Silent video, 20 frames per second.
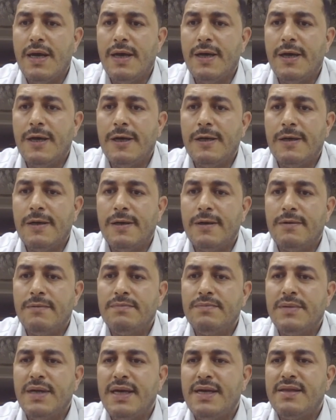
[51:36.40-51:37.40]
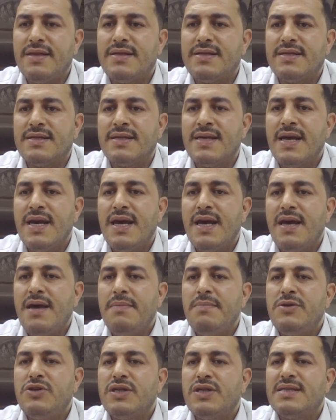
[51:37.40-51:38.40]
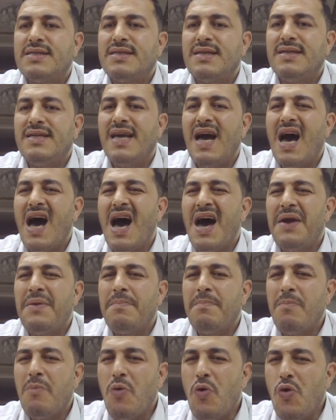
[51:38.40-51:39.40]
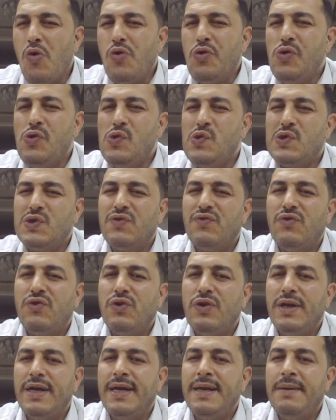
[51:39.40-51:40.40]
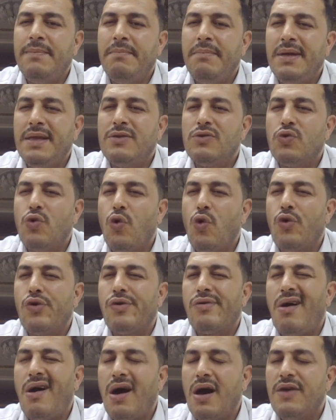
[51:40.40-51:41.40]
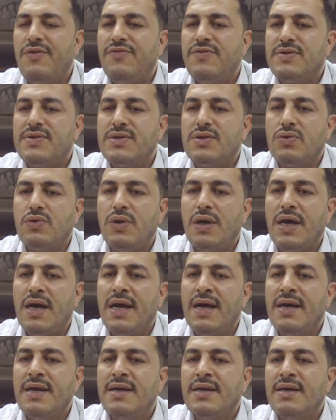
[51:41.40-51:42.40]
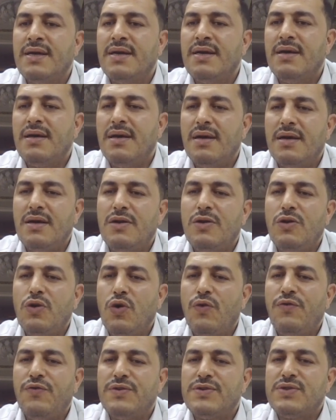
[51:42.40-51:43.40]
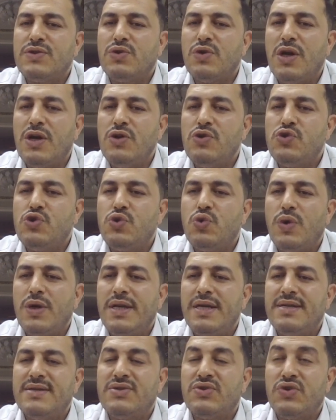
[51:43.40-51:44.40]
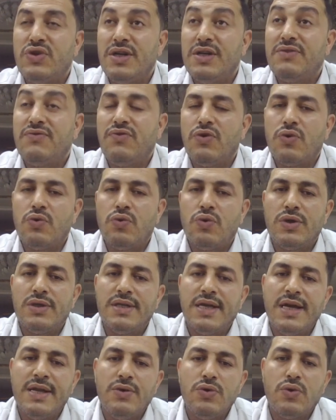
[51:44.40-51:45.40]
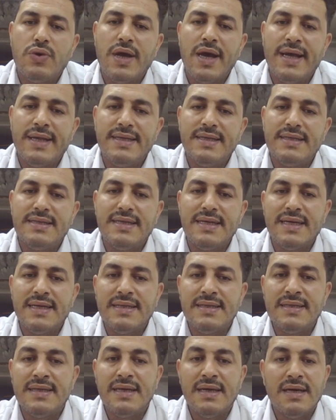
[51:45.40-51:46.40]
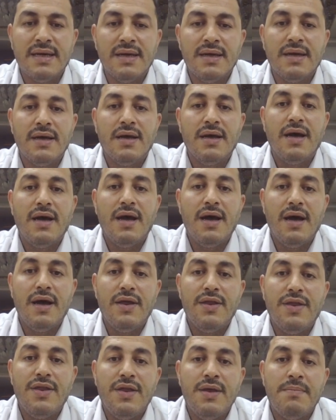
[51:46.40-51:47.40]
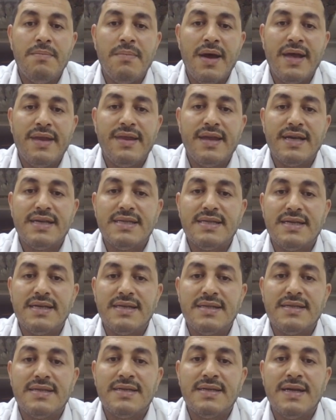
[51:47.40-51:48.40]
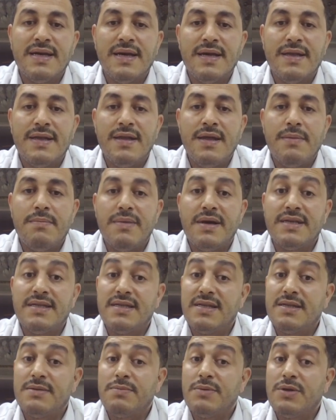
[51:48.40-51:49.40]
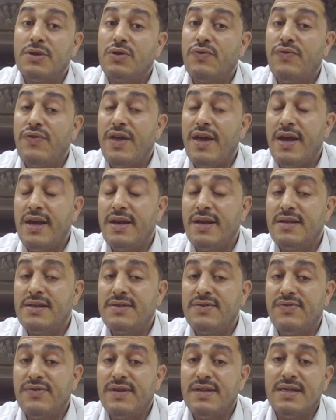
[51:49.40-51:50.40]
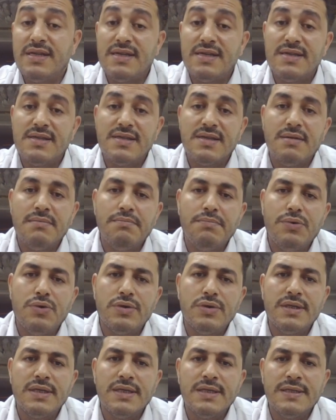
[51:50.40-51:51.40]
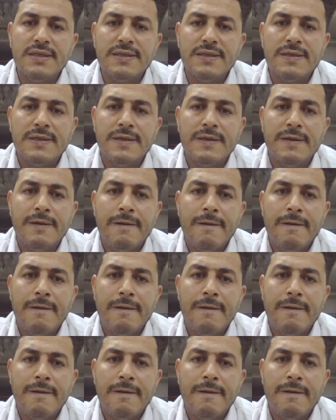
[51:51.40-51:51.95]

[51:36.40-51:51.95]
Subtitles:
Here, this is imaging study are more useful in mid or high fistula. Low fistula usually straightforward and you can detect them and assess them. Assessment of the anal sphincter is important.